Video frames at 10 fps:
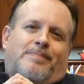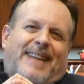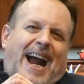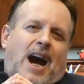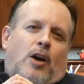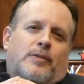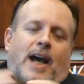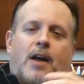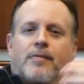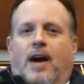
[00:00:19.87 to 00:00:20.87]
Dow
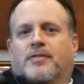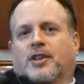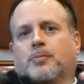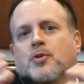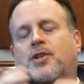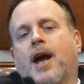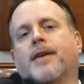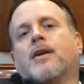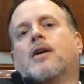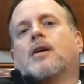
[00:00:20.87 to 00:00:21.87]
down five six
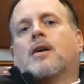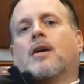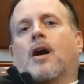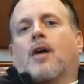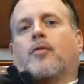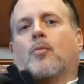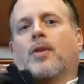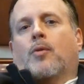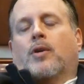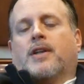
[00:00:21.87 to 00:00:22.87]
percent uh, from where
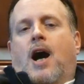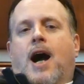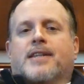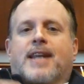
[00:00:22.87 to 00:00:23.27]
they were at the highs.